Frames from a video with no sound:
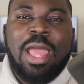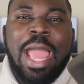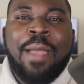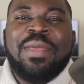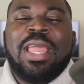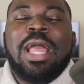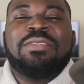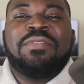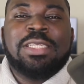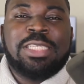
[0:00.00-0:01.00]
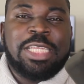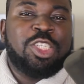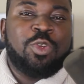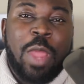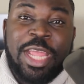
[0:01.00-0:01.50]
And because of this
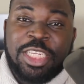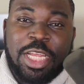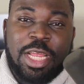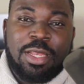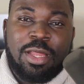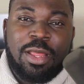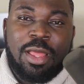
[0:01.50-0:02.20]
situation,